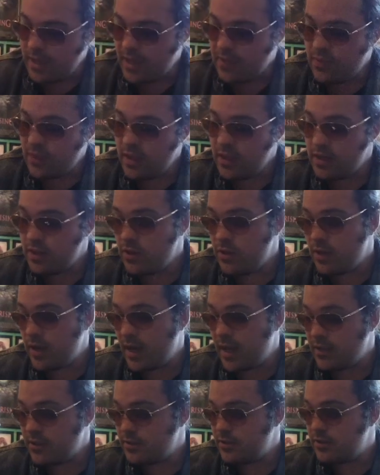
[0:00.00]
And then you
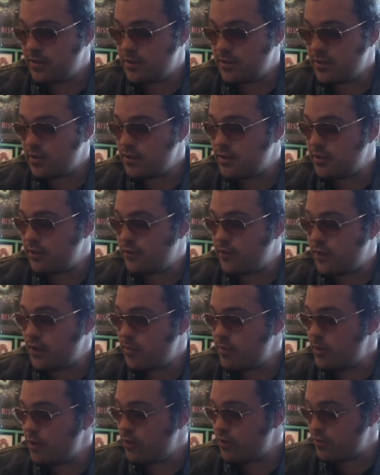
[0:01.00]
got the
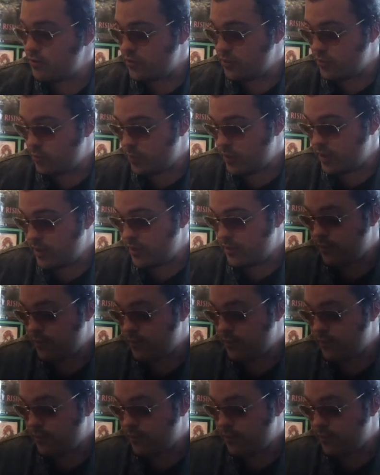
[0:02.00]
film, also the winning